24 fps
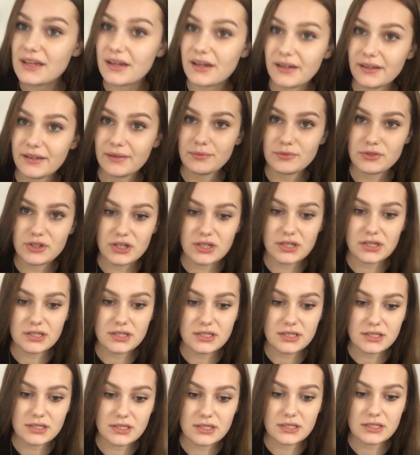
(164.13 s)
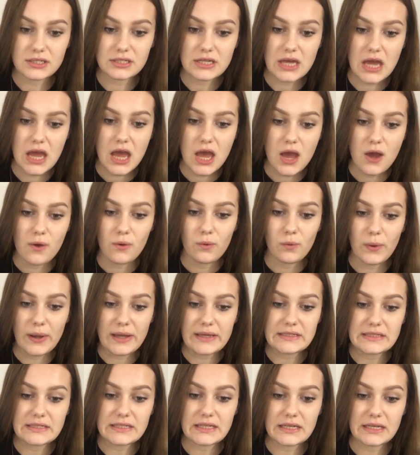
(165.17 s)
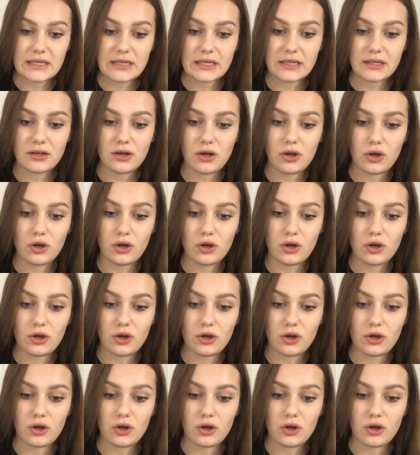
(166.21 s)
I'm just waiting